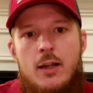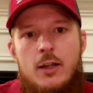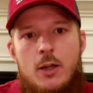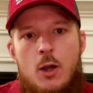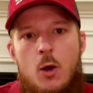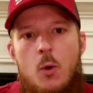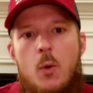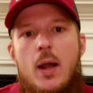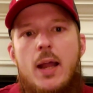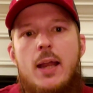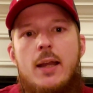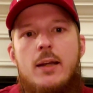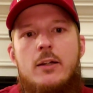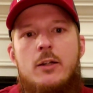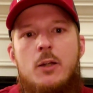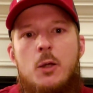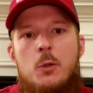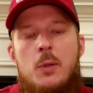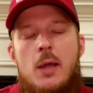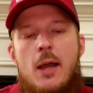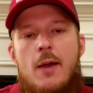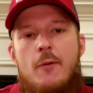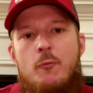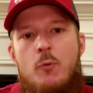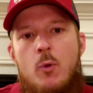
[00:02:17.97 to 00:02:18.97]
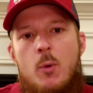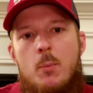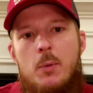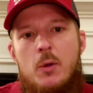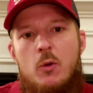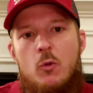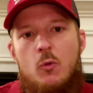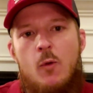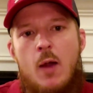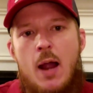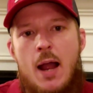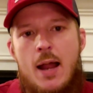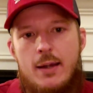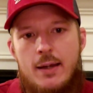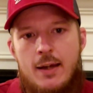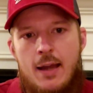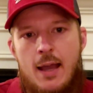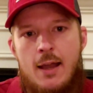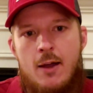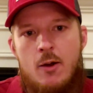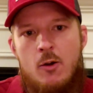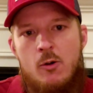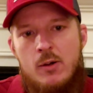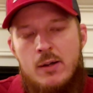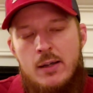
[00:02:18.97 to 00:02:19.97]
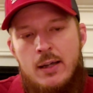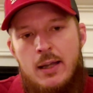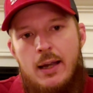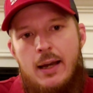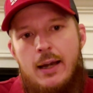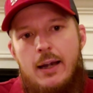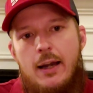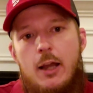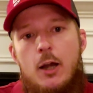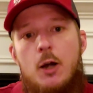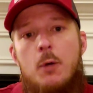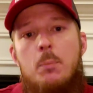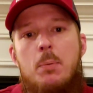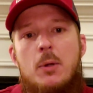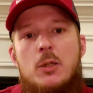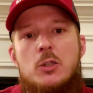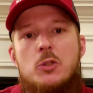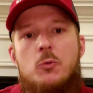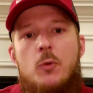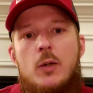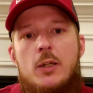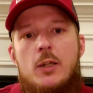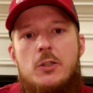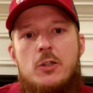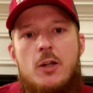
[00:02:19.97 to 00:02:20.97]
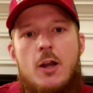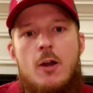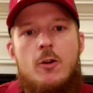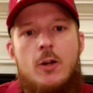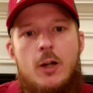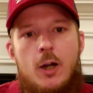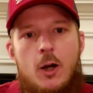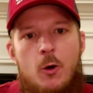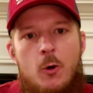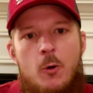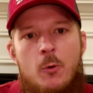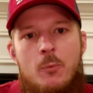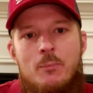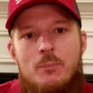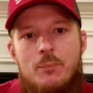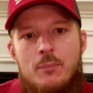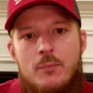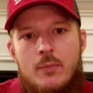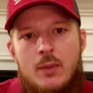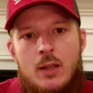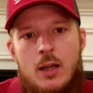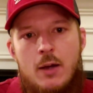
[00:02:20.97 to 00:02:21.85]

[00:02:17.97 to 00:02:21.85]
go ahead and do that for me right now and help us reach our goal